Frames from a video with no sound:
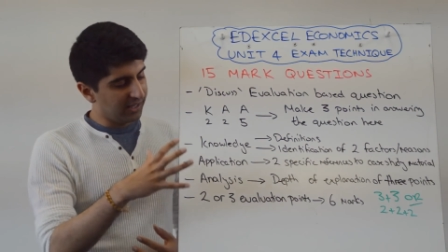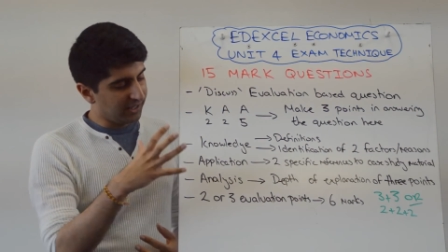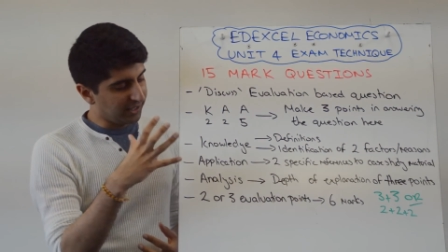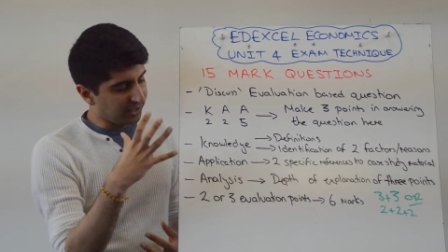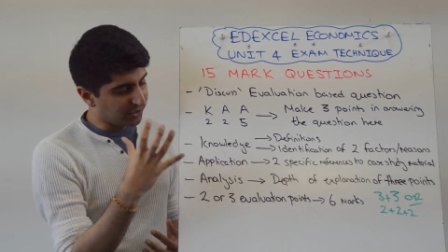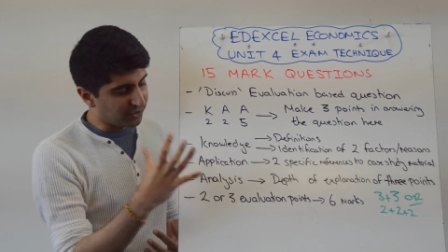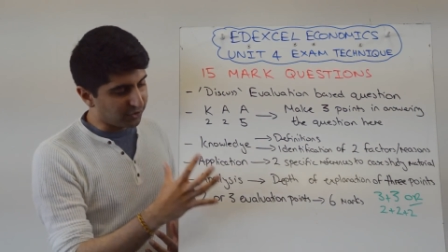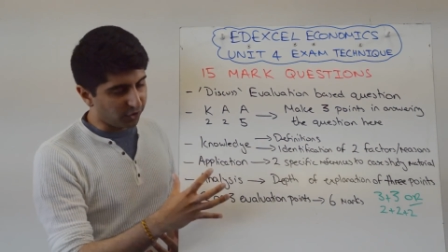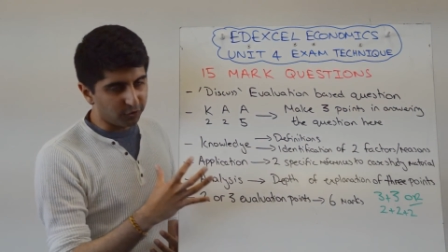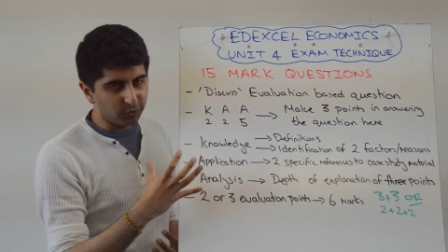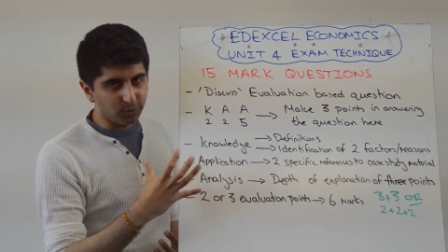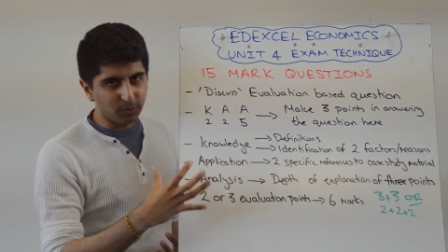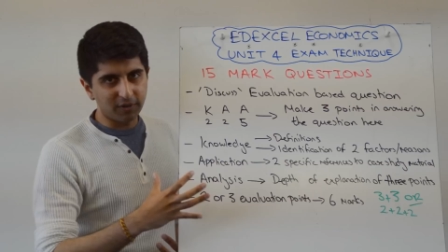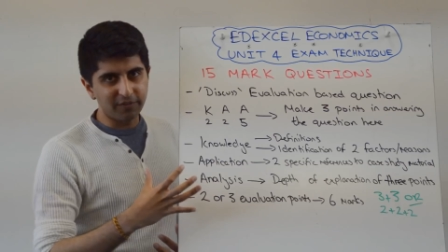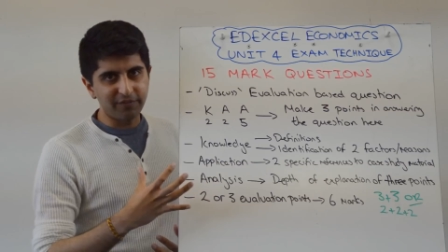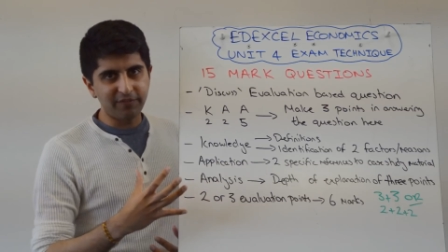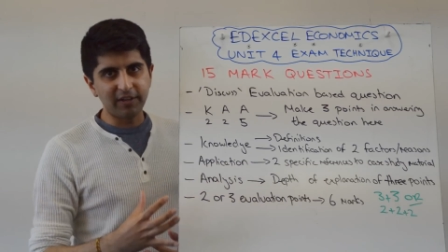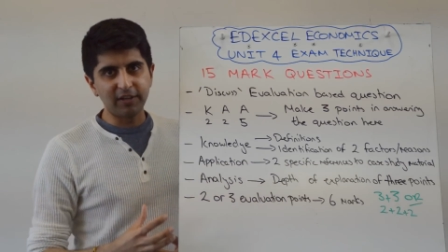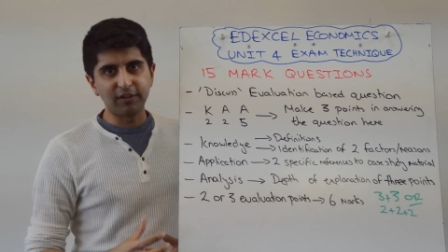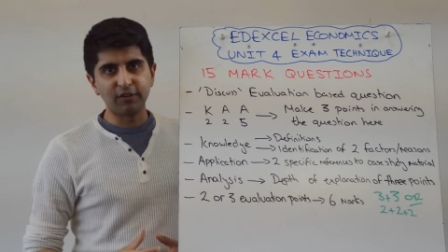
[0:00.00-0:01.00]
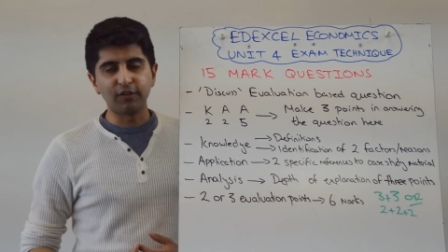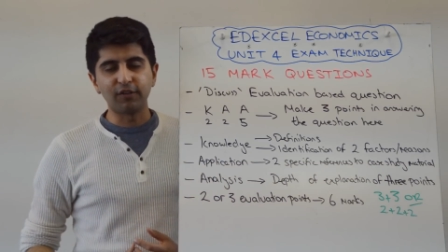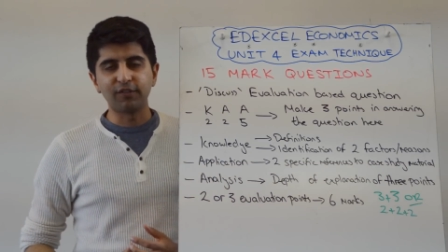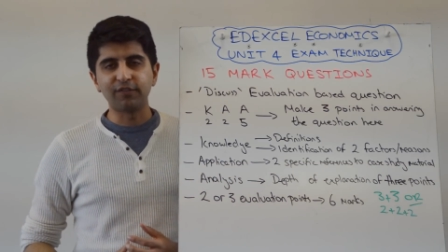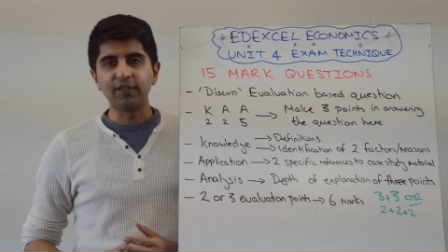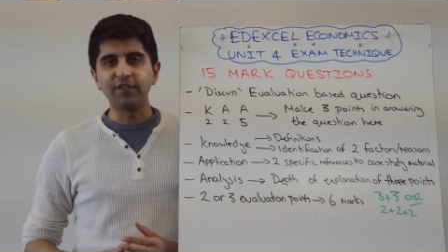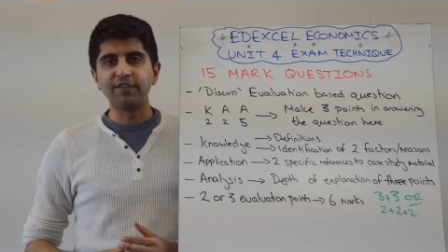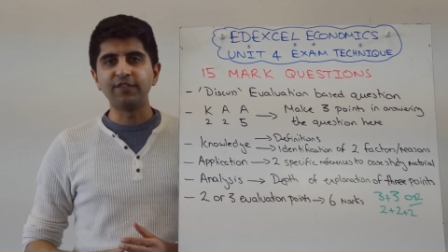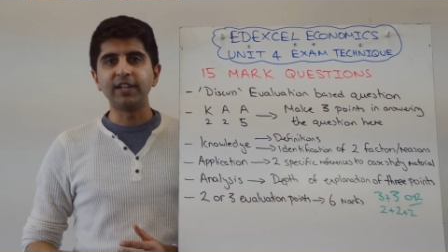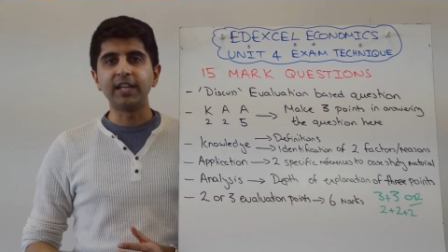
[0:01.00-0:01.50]
You just want to finish as
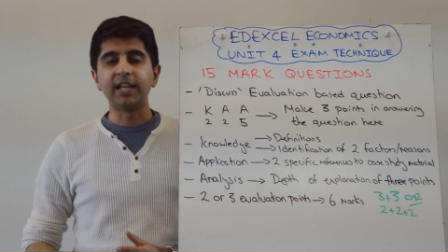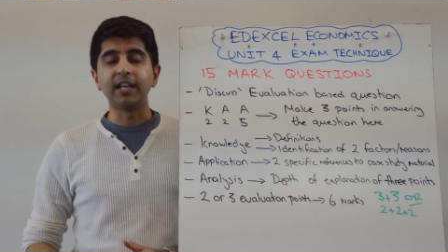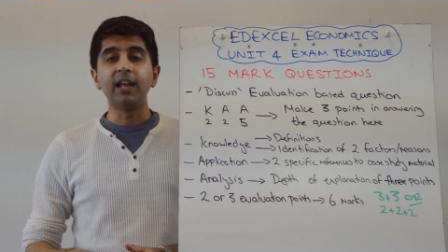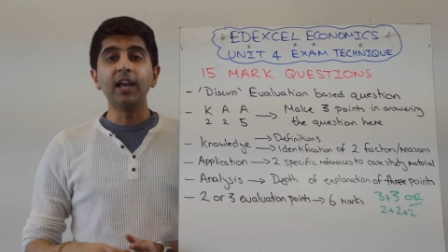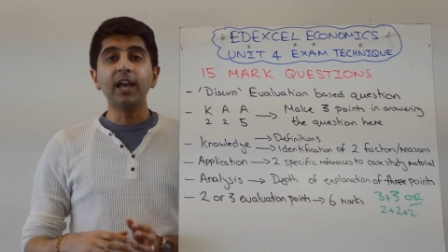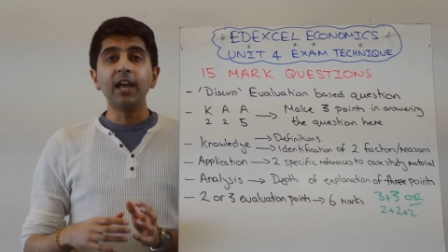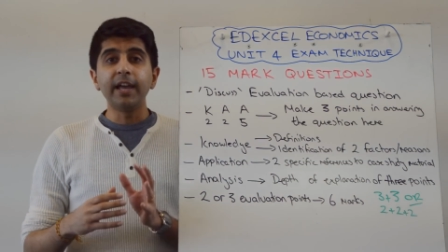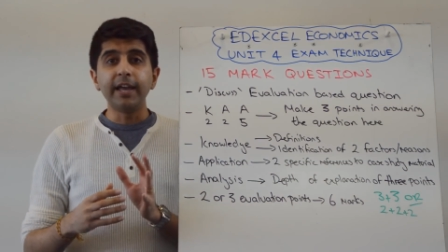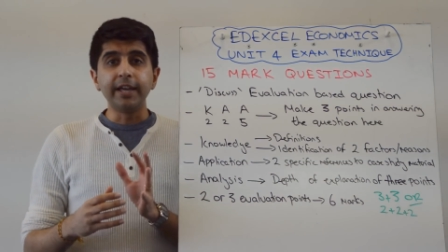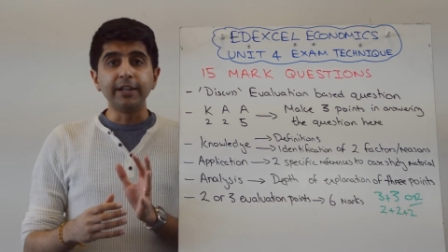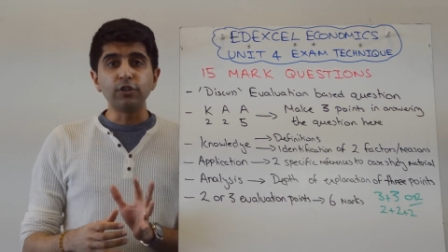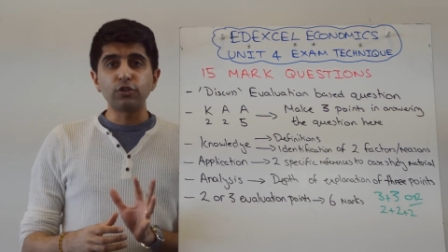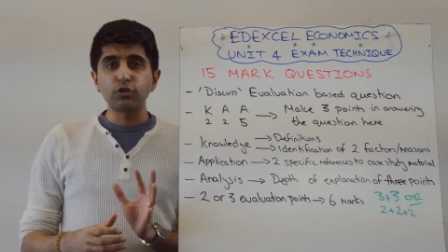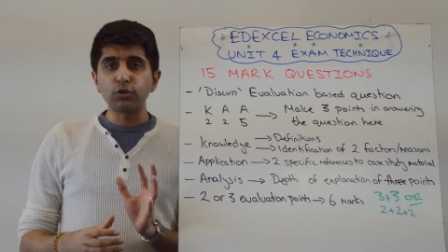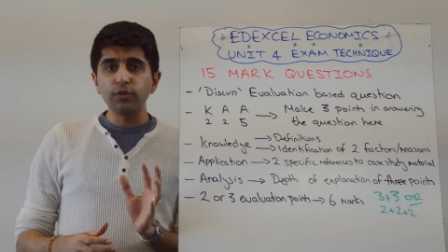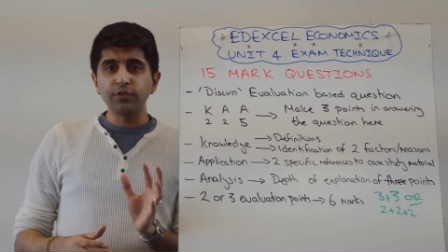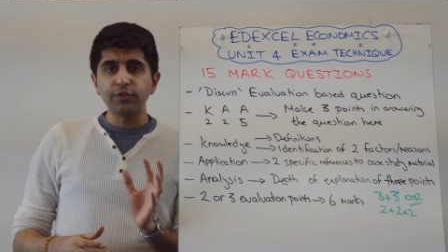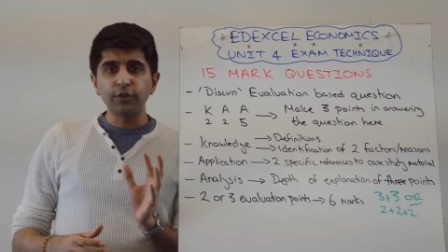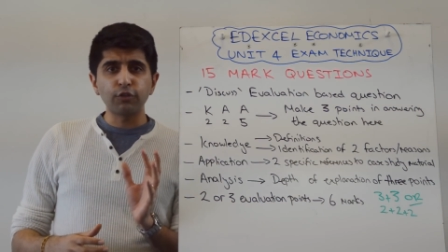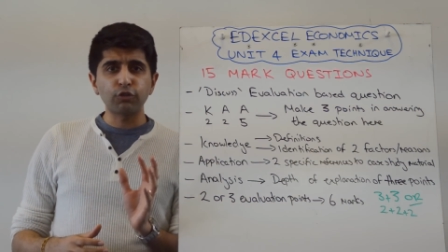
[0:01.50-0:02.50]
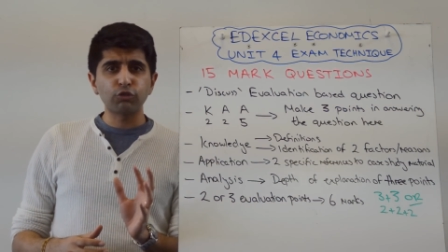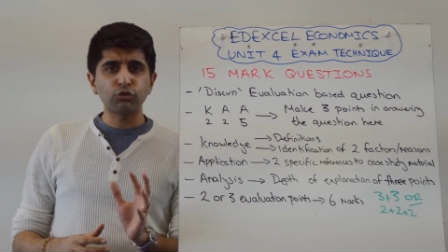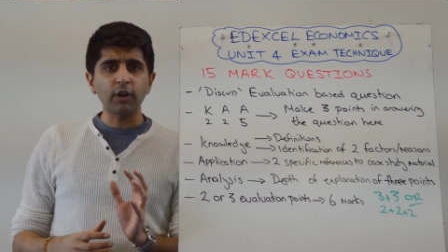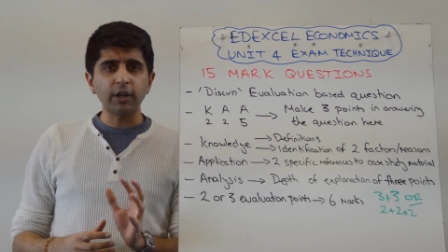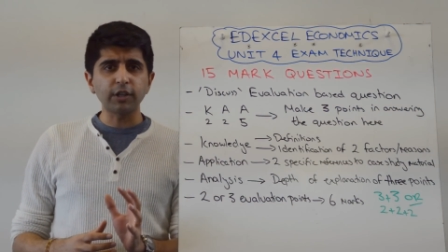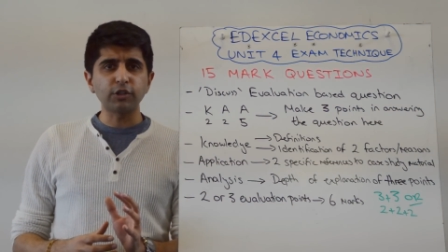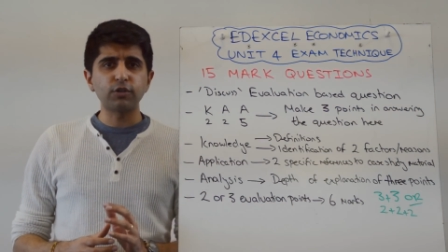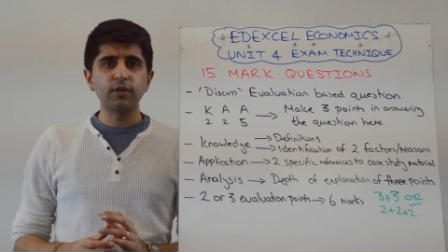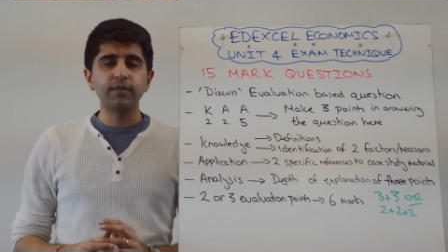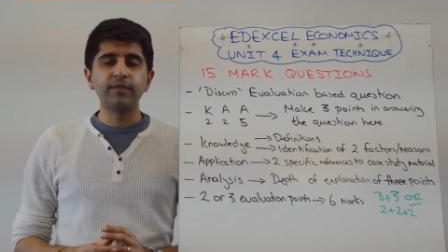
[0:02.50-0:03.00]
fifteen. In truth, the
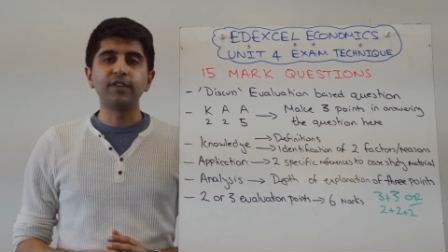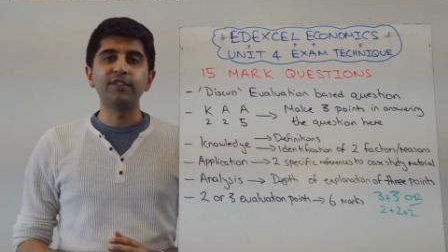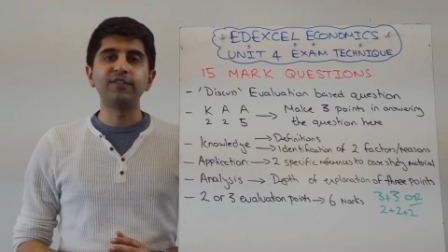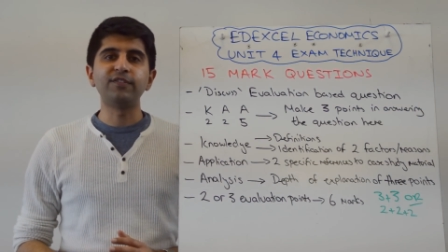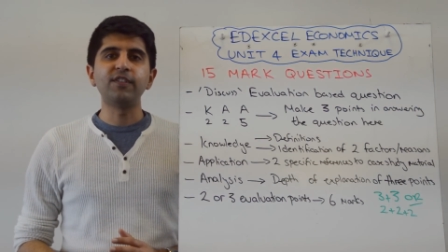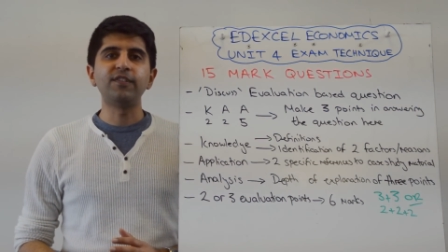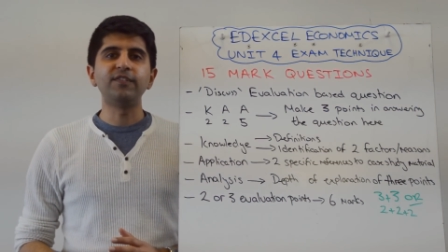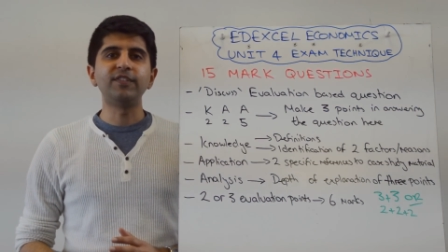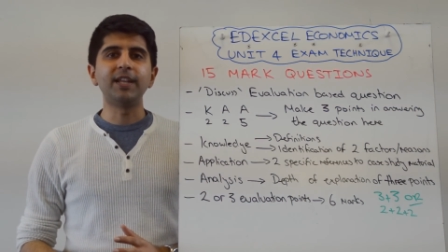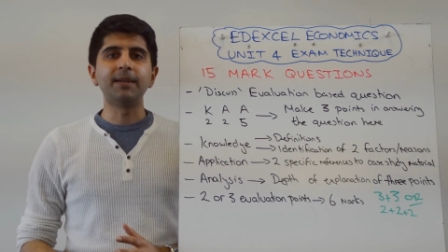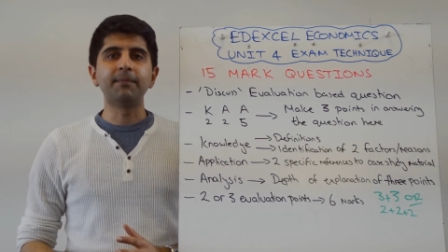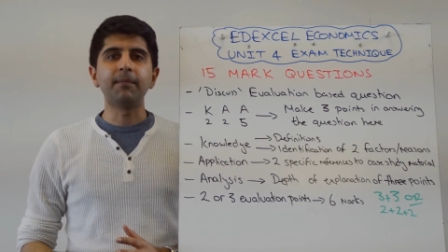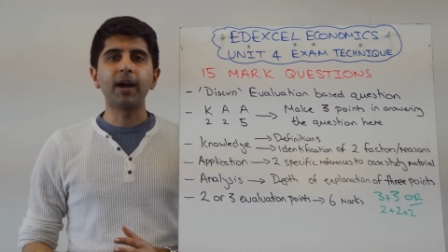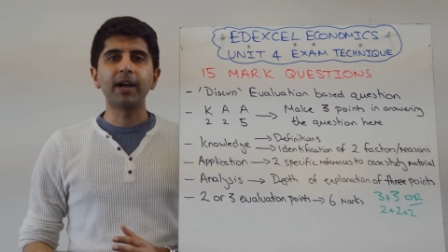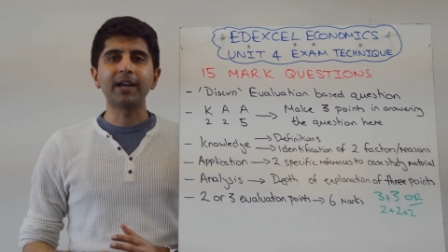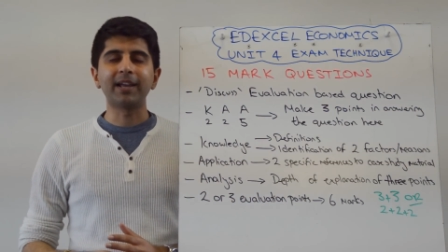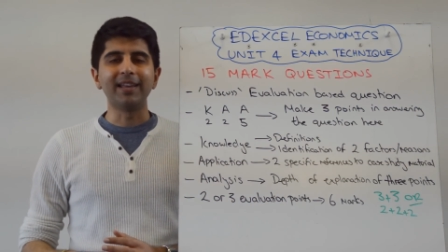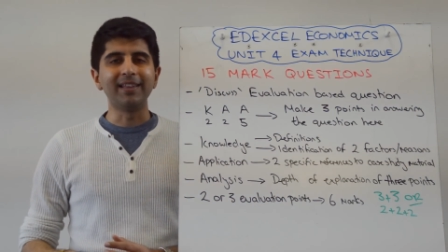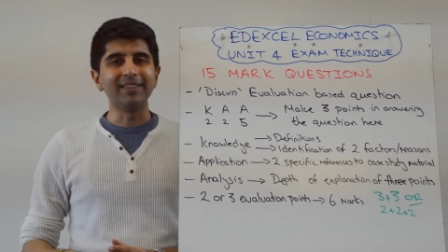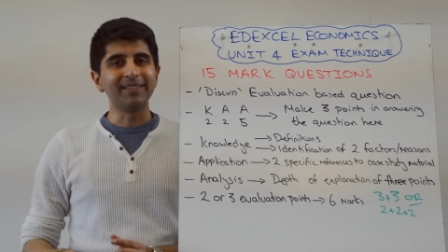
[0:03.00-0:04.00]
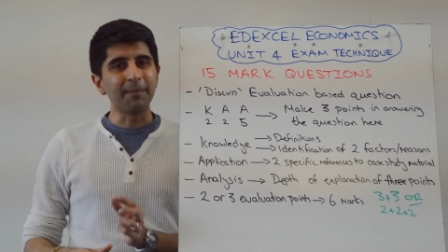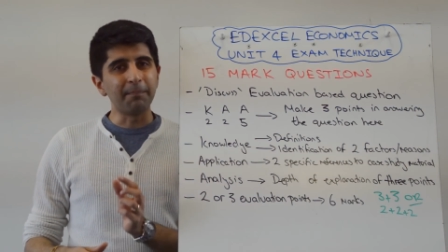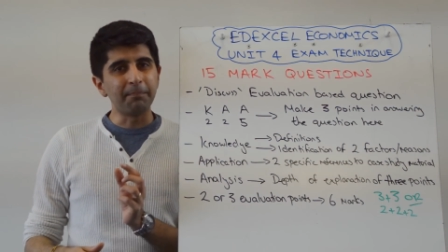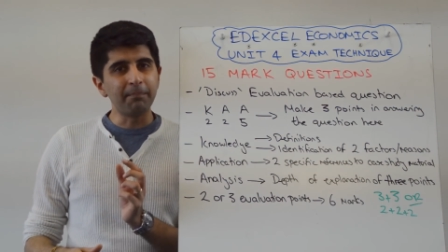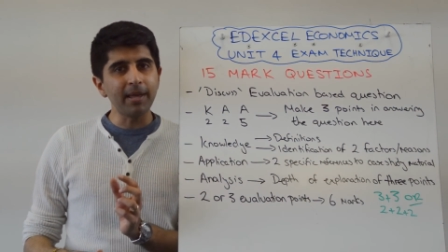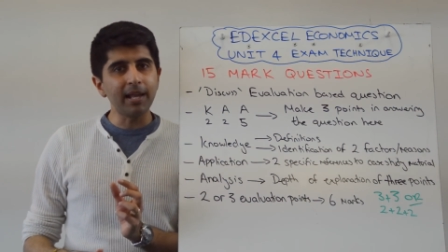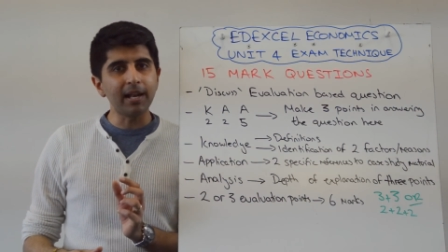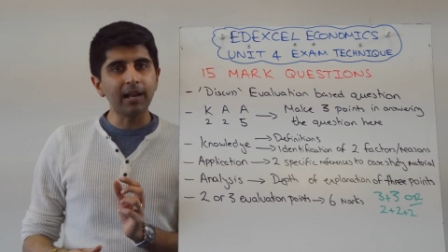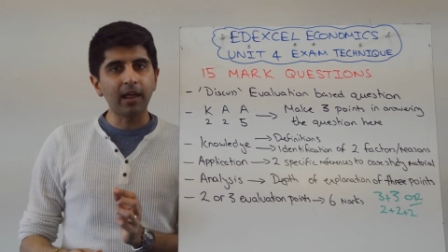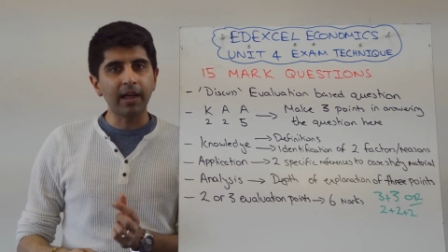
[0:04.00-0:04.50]
structure of this fifteen marker is a
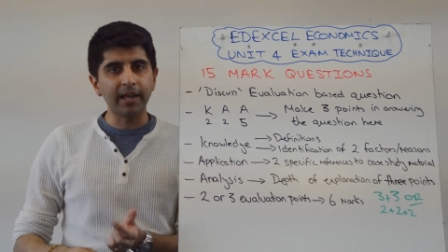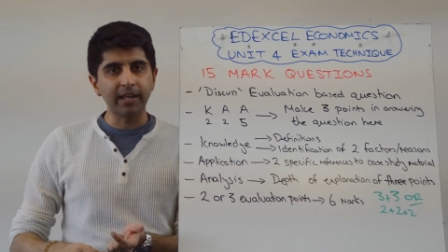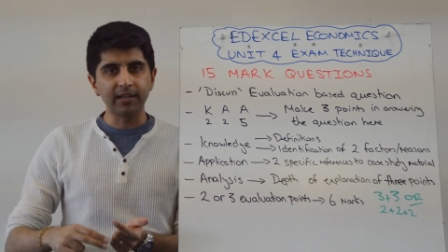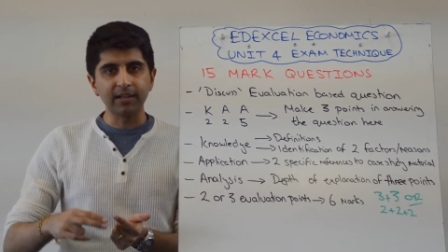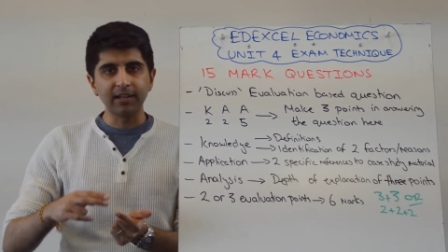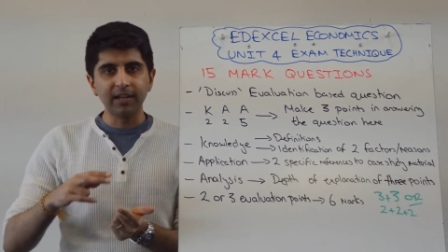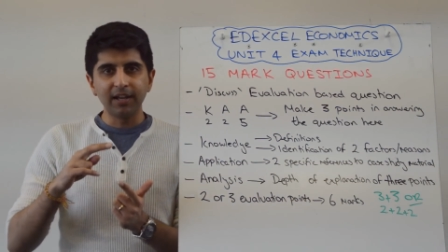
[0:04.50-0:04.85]
bit like